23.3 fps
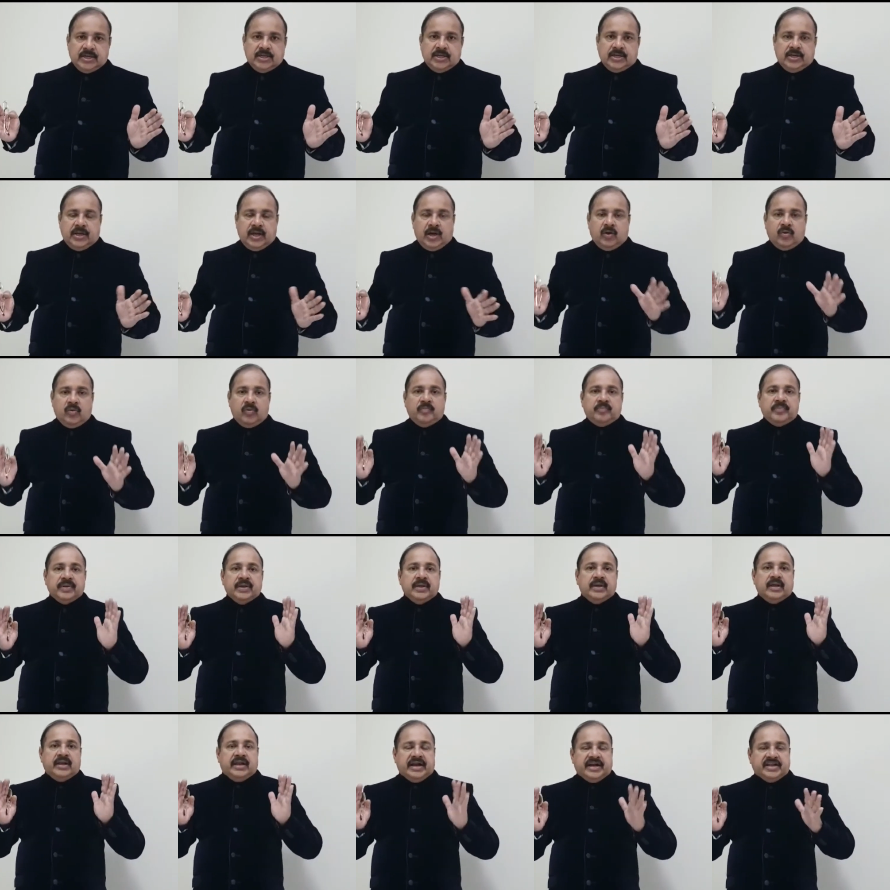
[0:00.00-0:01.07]
Now,
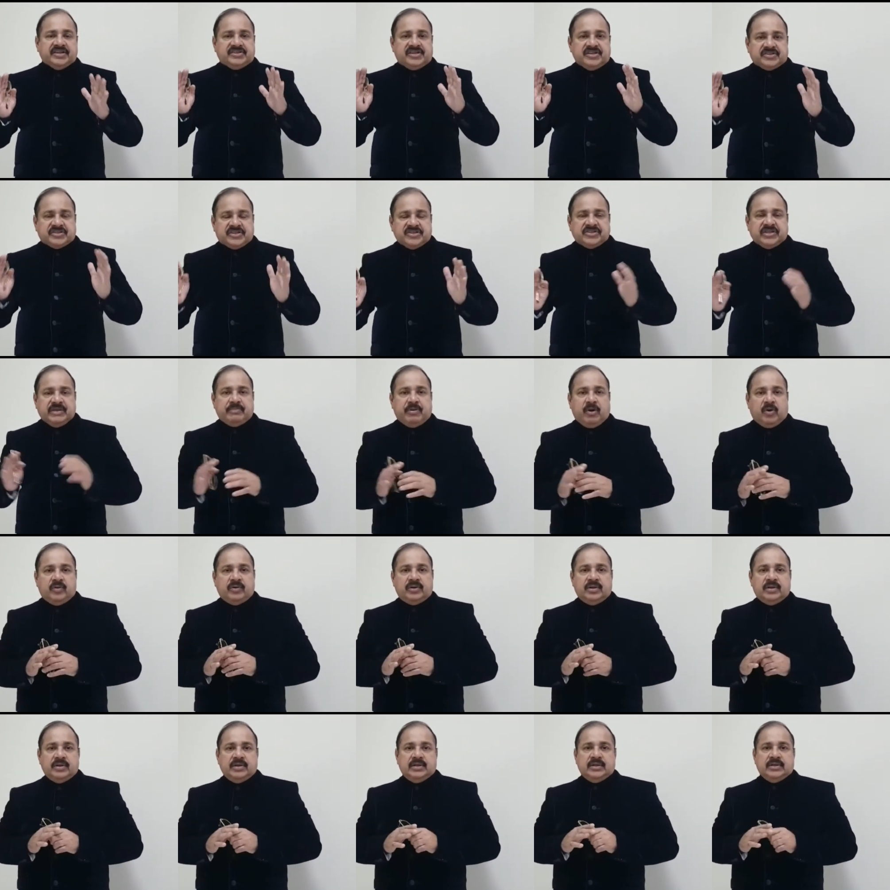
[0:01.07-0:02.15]
let us discuss
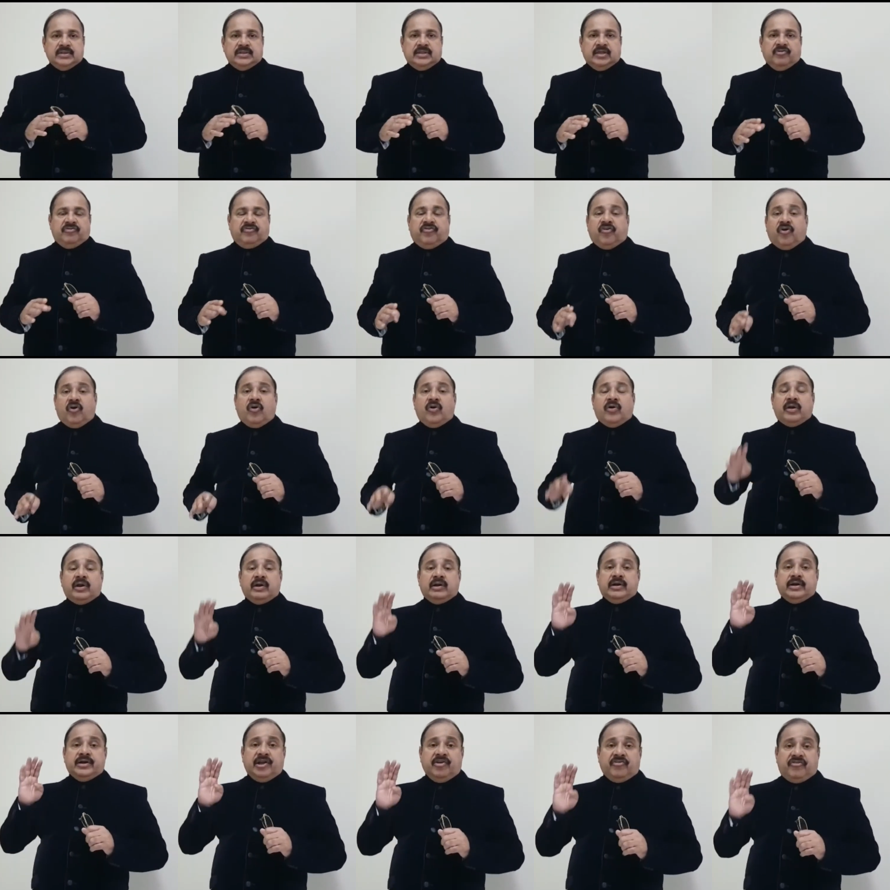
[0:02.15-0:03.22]
about the 4
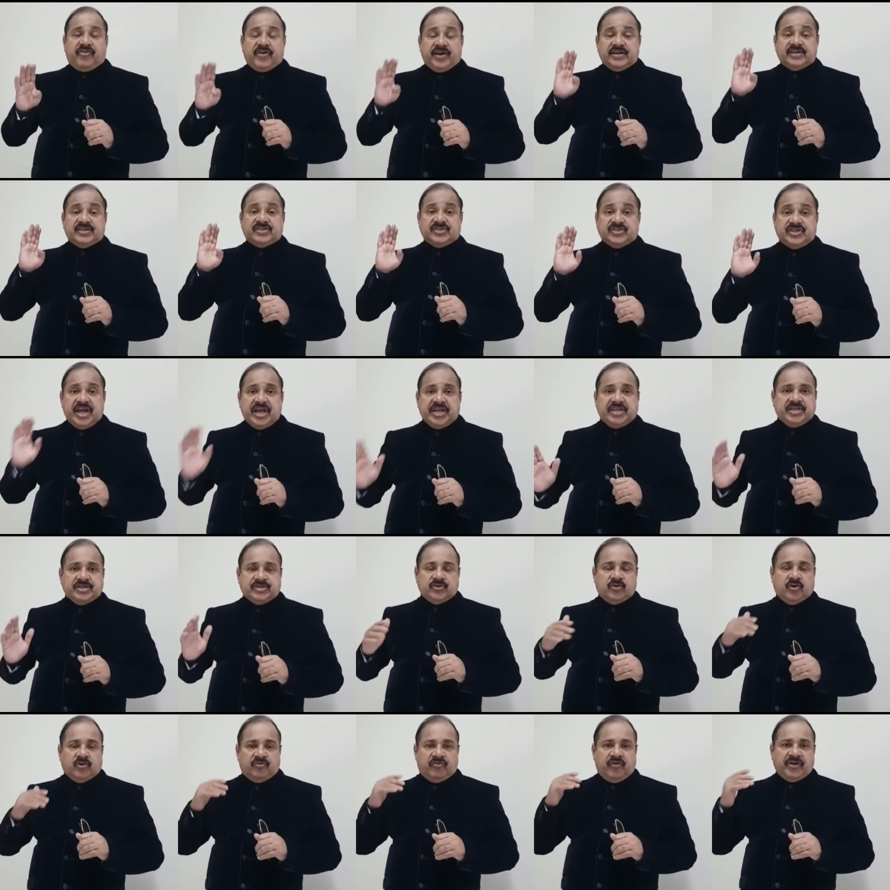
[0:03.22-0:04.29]
different stages
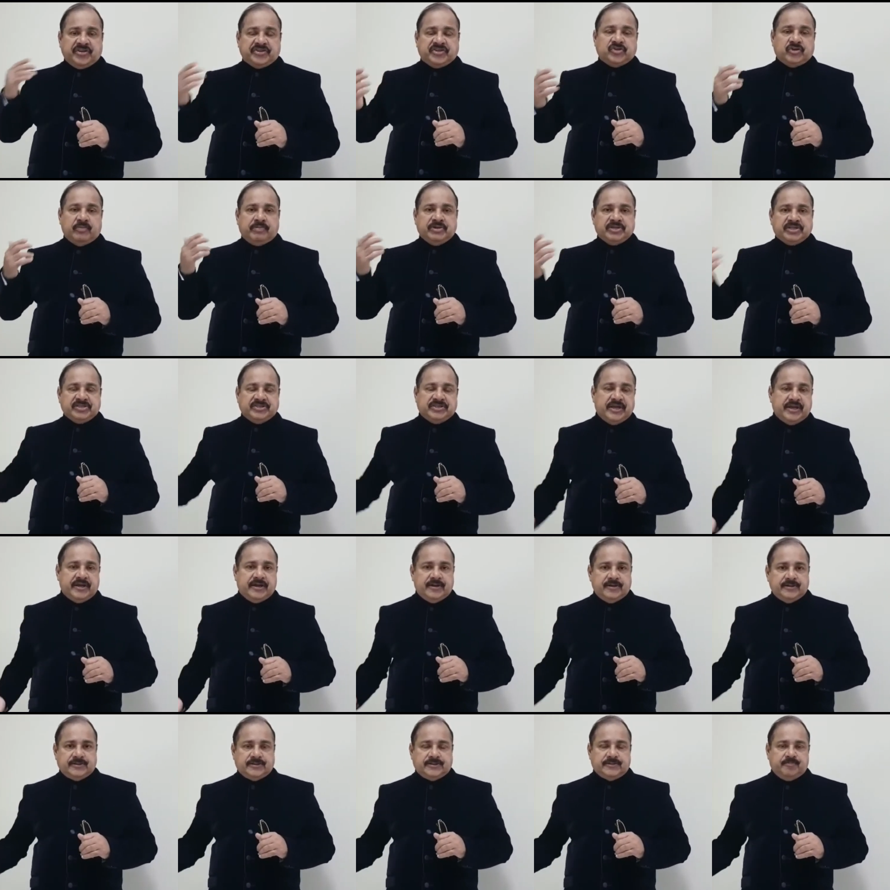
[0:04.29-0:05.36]
or phases of business
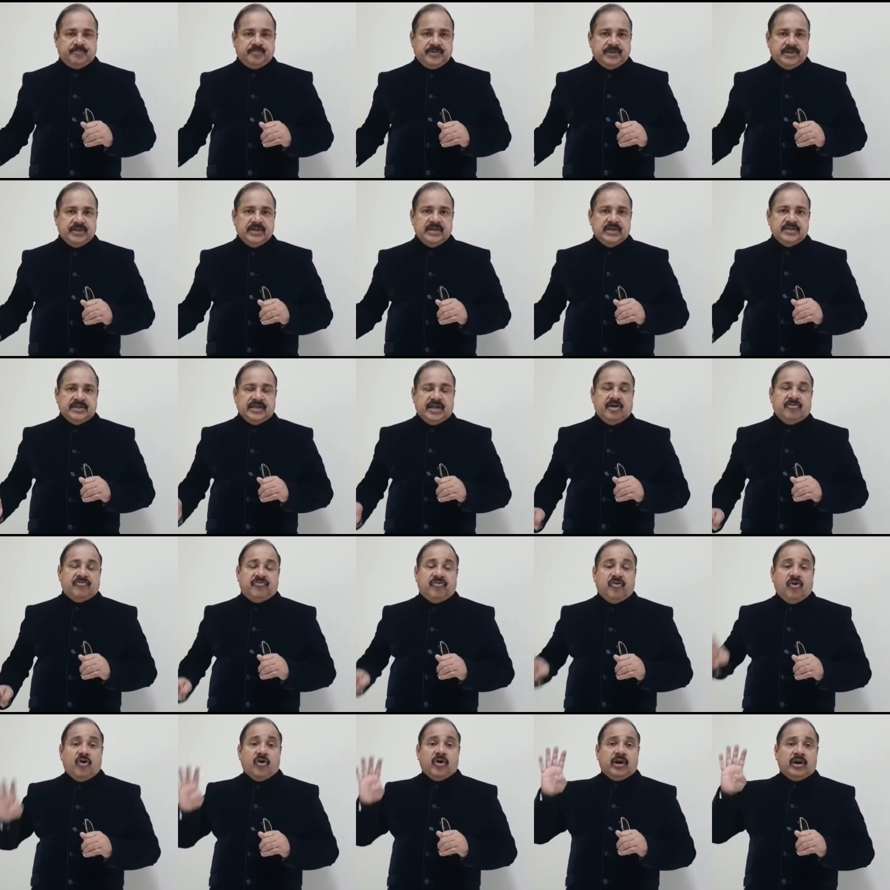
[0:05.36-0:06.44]
cycles. There are
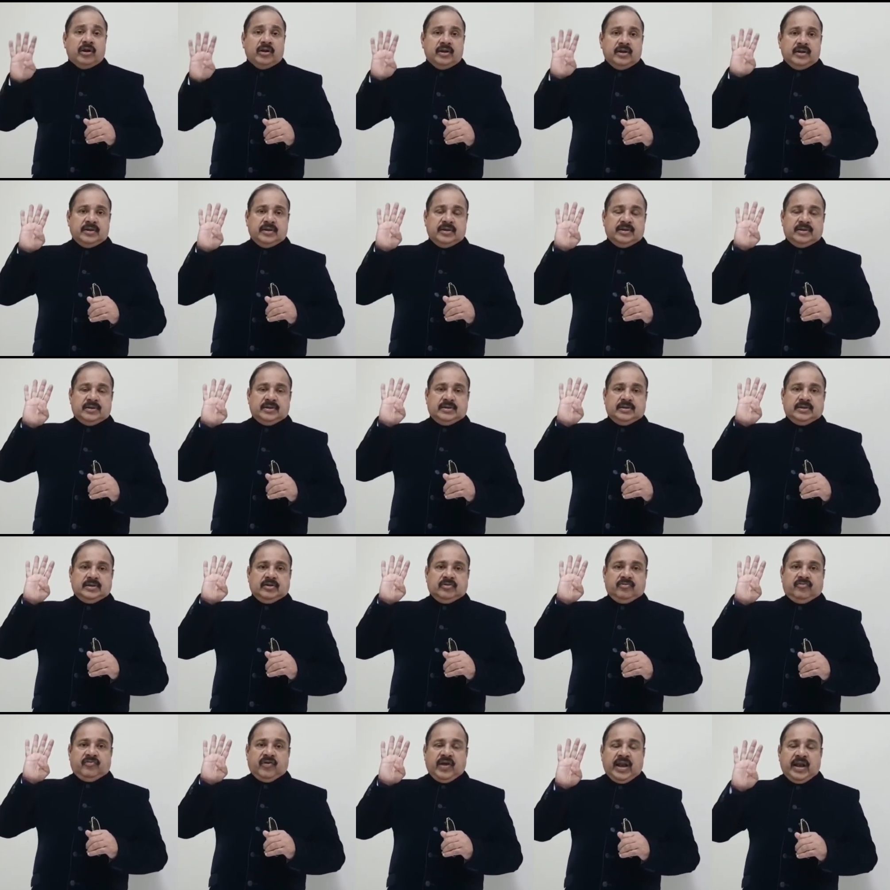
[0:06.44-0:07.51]
4
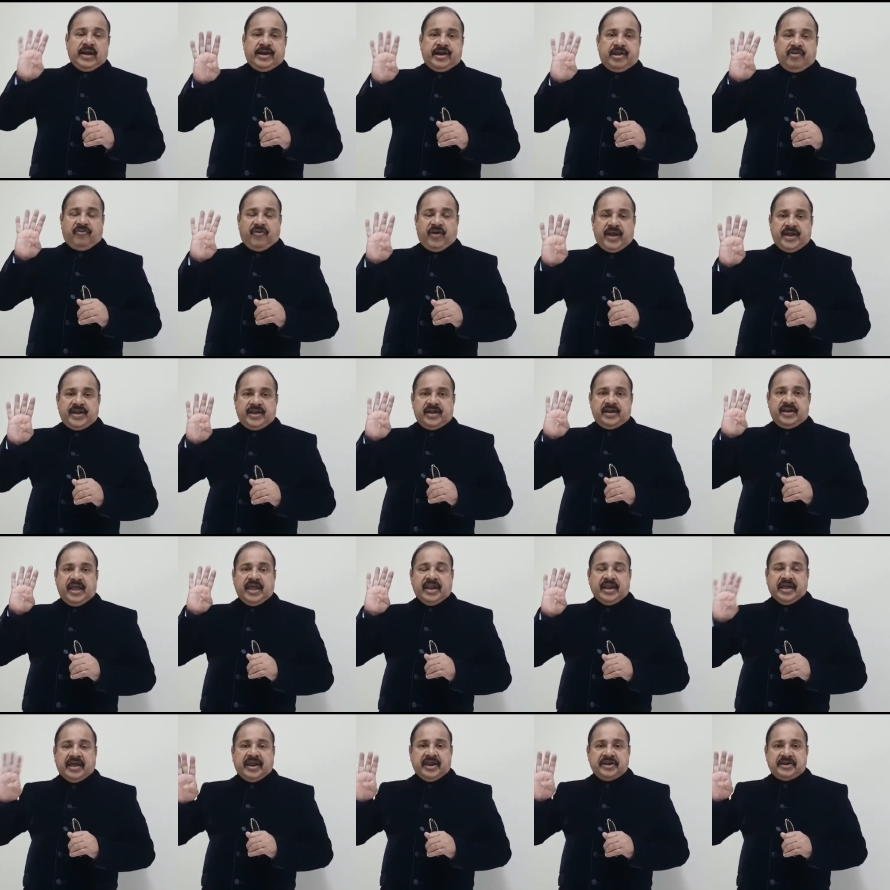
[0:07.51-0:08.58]
well-defined and
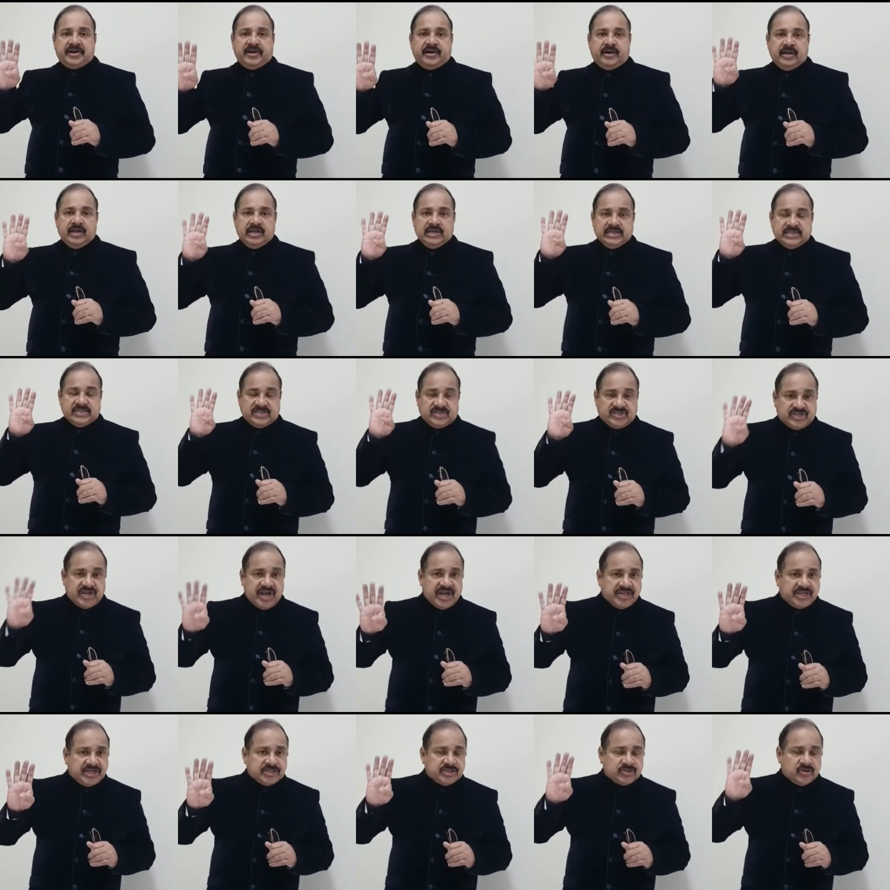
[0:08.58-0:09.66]
integrated
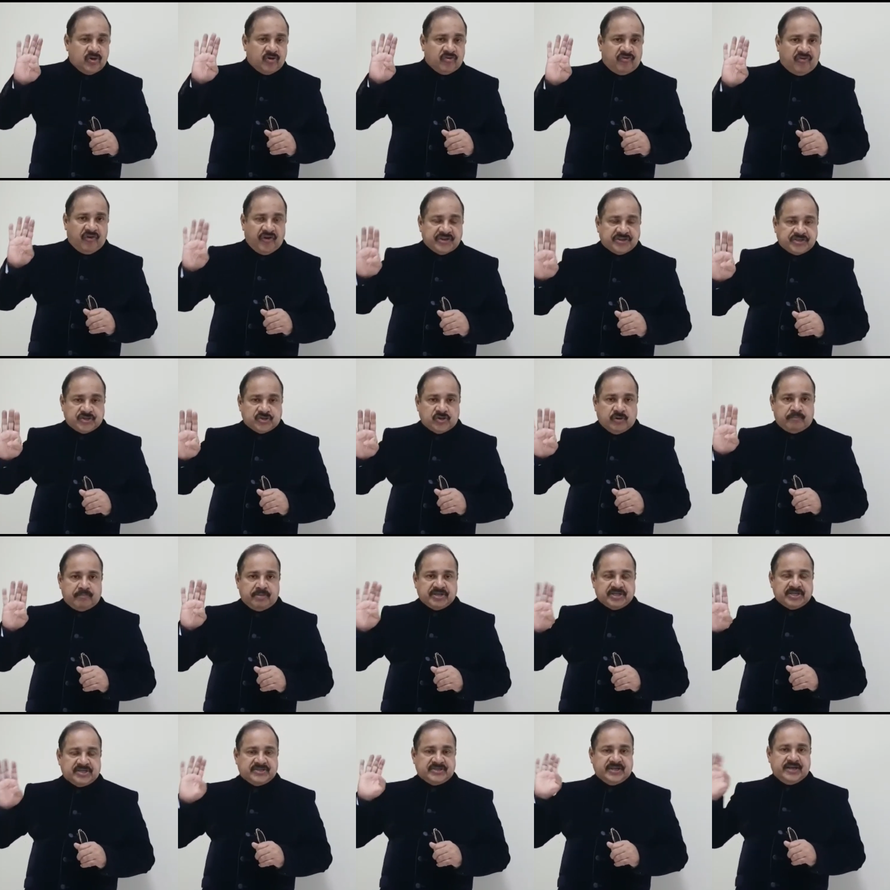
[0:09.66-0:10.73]
stages or phases of
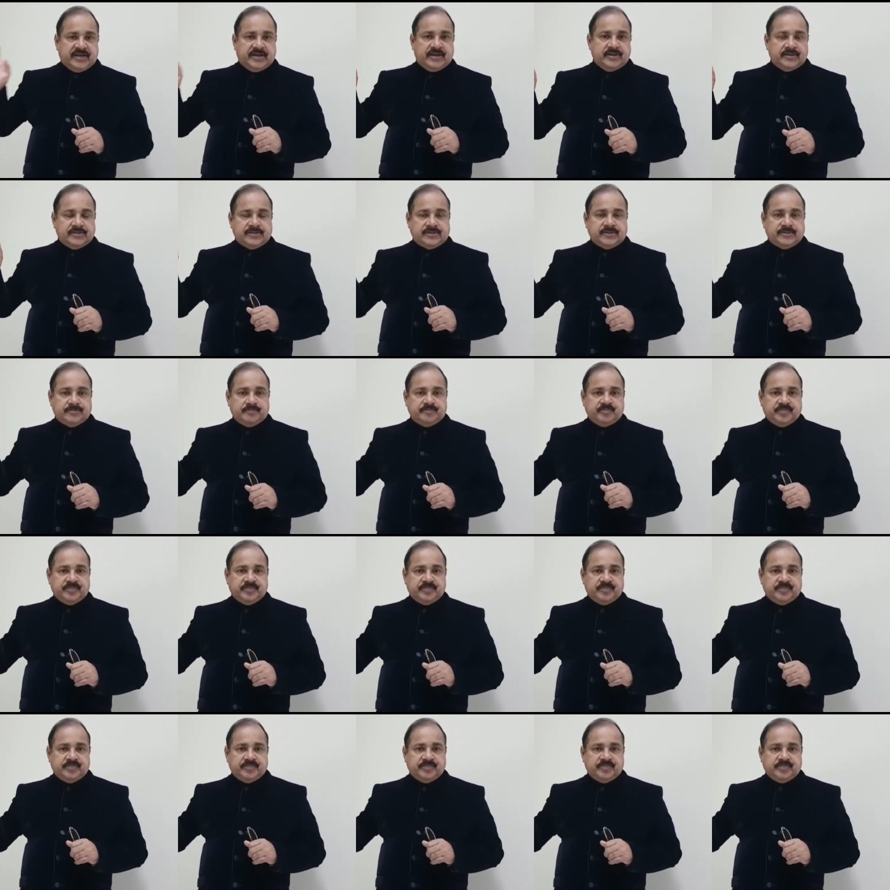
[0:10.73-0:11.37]
business cycles.